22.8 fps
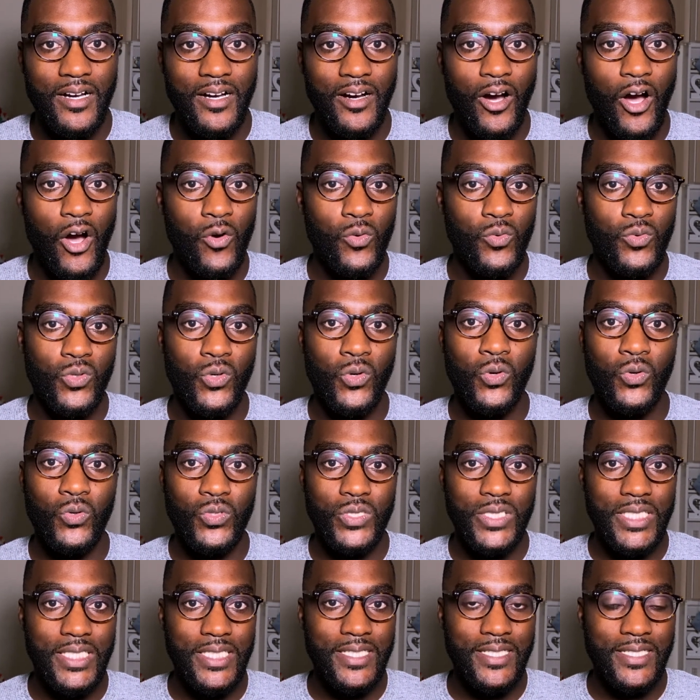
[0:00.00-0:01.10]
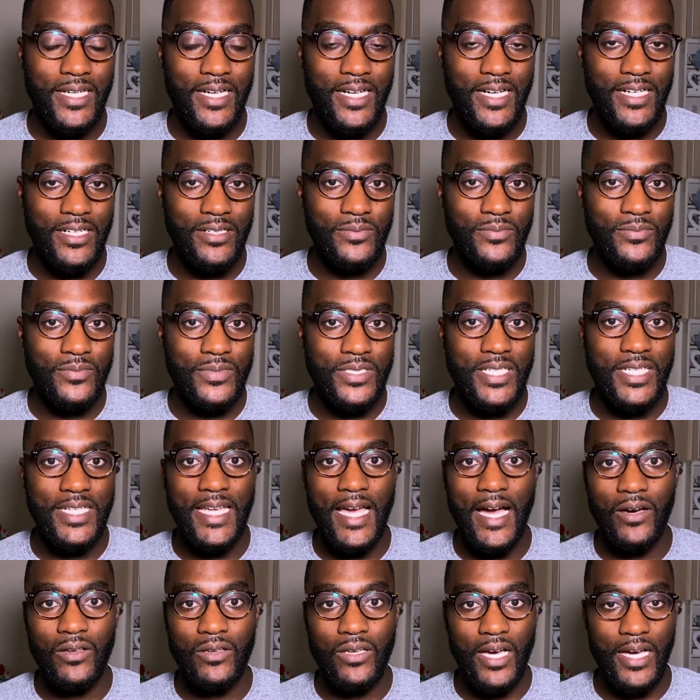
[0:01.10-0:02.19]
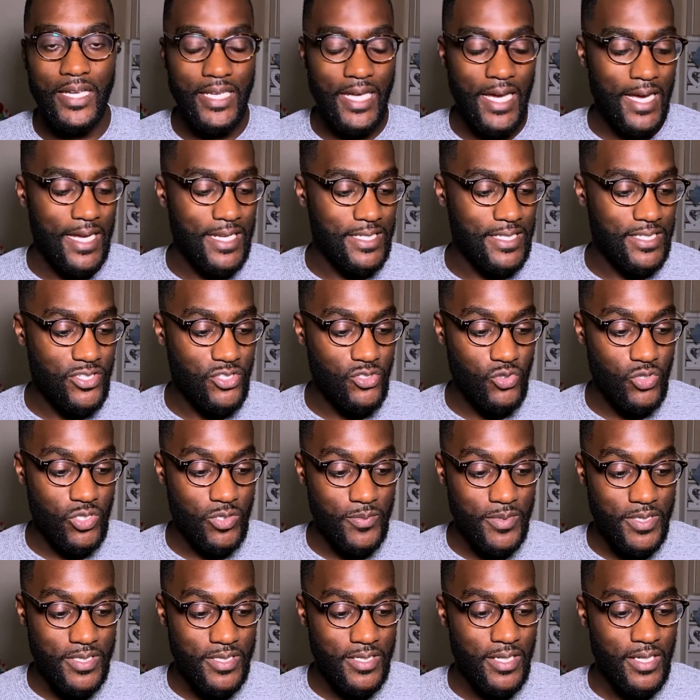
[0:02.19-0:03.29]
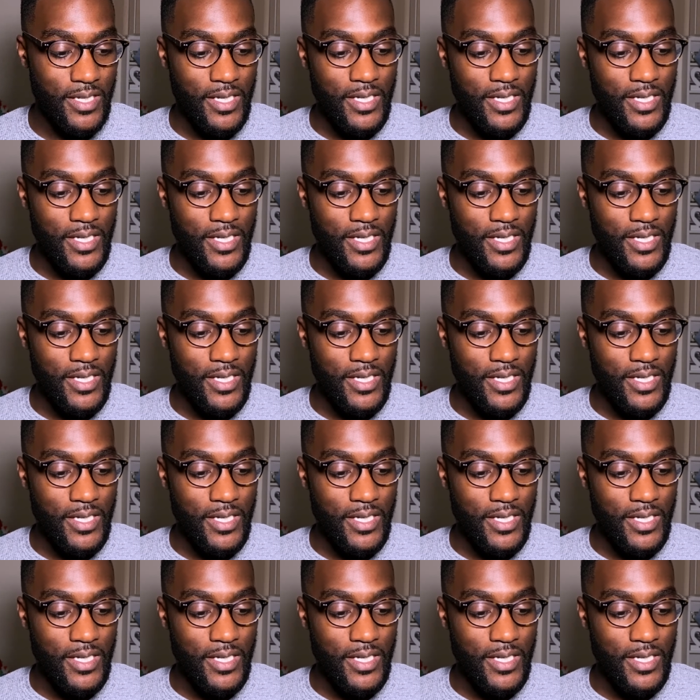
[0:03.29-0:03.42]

old corded T-outliner and this trimmers.